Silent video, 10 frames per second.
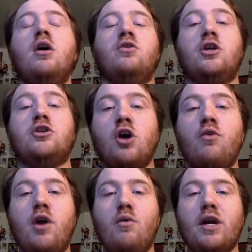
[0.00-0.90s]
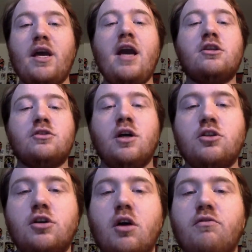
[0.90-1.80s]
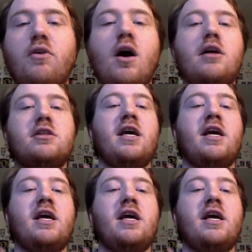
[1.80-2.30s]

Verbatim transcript: Let's go Noah Cates. Let's go Flyers.